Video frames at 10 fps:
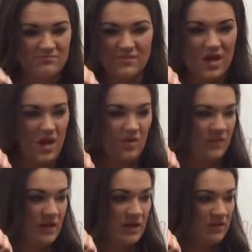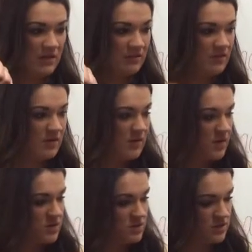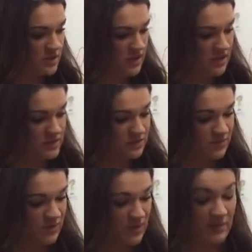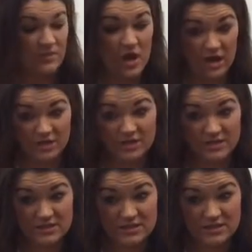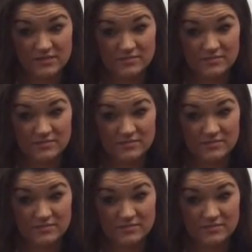No, me neither. Do you think he's being obnoxious?